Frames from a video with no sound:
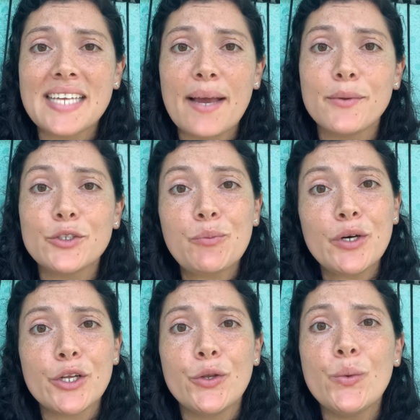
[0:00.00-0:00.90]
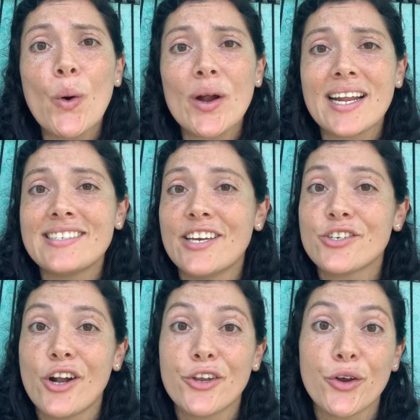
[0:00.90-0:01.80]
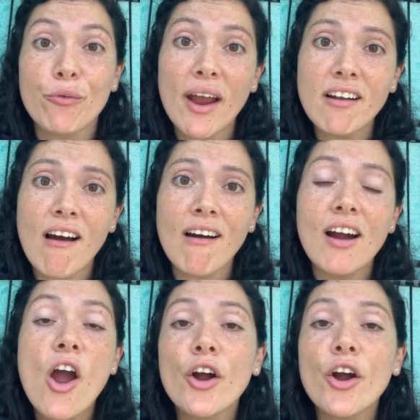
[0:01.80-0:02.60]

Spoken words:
able to put a new organization on your radar